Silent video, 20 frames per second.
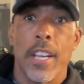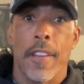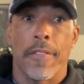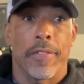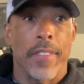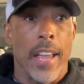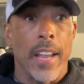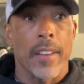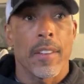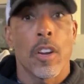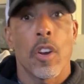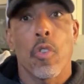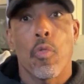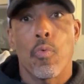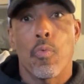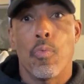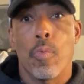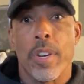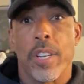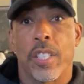if they
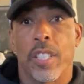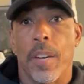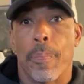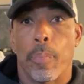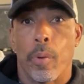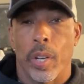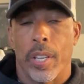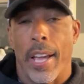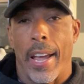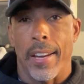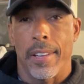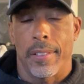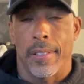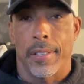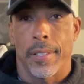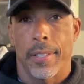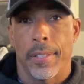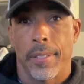reciprocate?